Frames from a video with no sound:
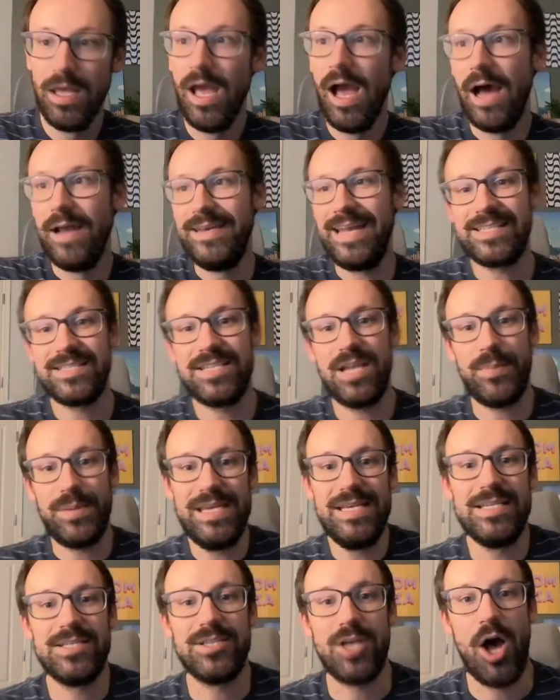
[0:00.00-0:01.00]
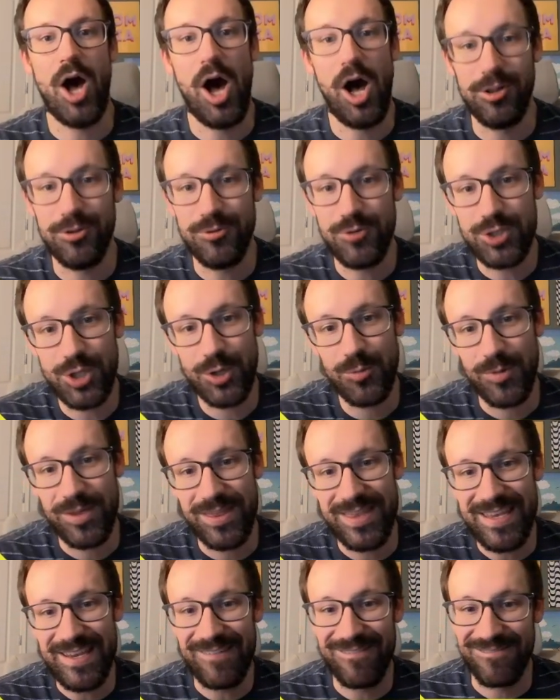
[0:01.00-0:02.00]
Next up is Hawlucha with
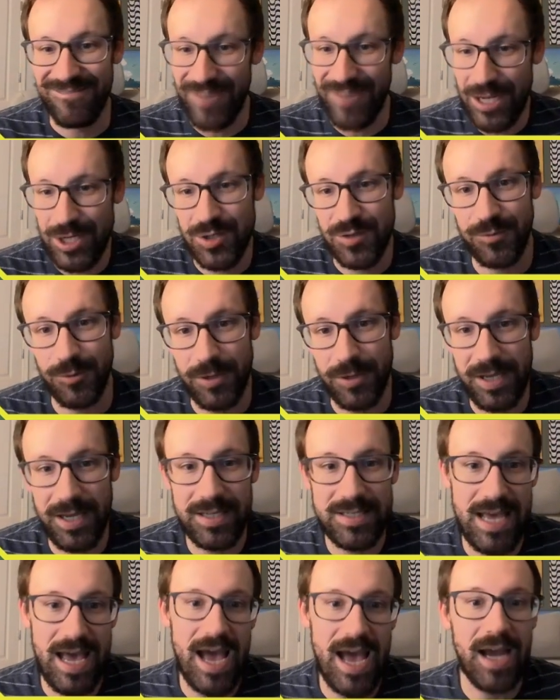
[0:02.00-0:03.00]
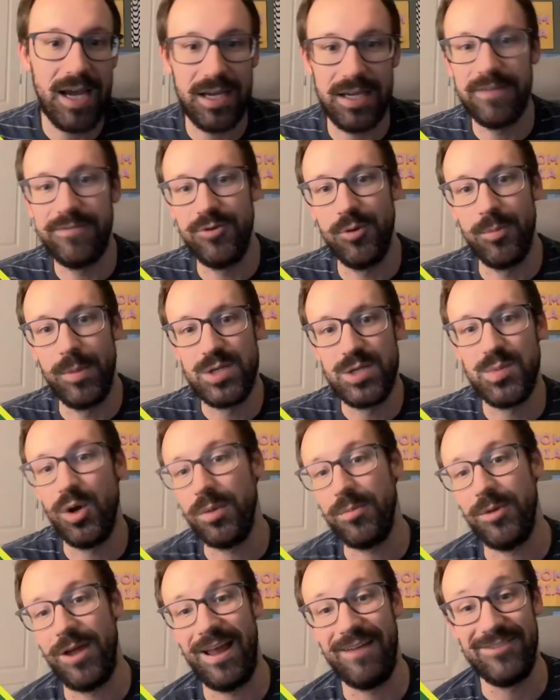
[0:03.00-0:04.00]
the Vengeful Kick attack. If your bench
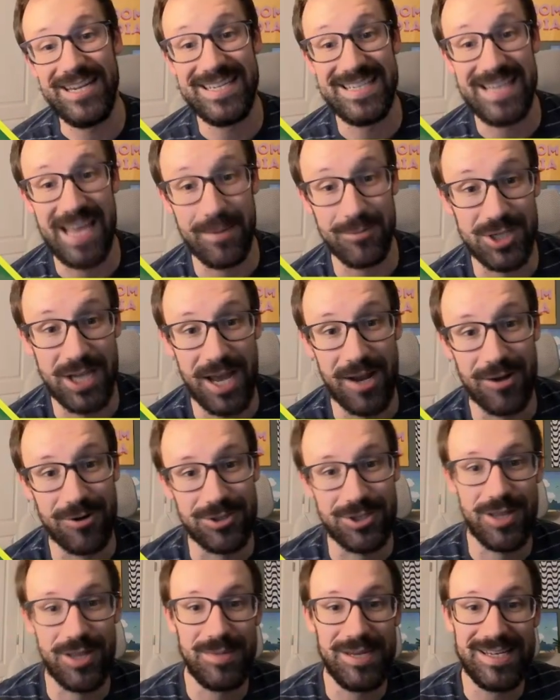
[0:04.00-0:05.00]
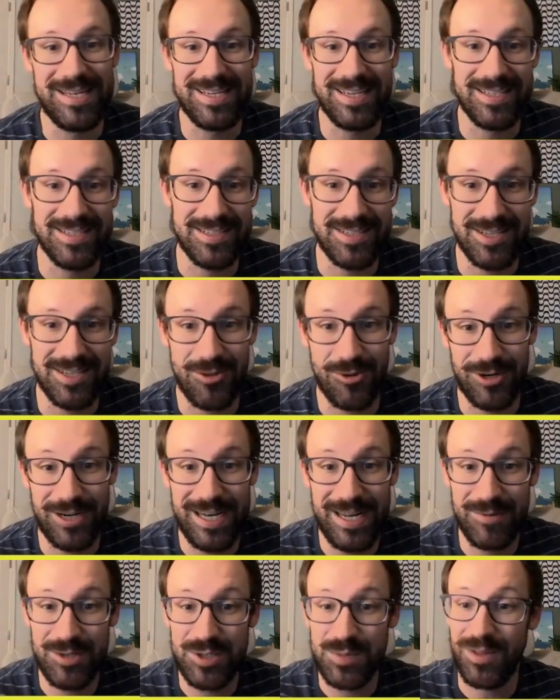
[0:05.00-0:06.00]
Pokemon have any damage counters on them, it does 30
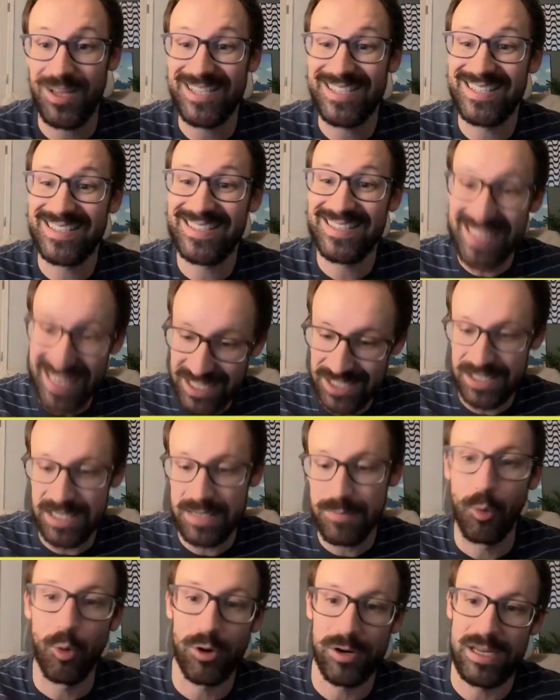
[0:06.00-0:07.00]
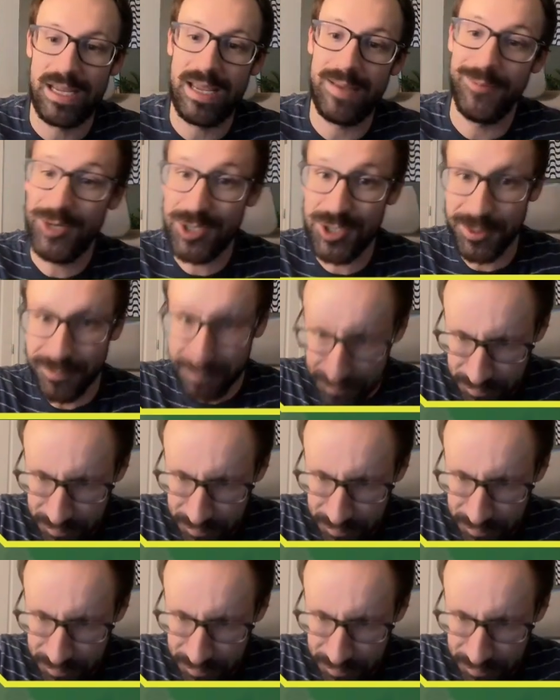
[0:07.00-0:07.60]
damage plus 60 more damage.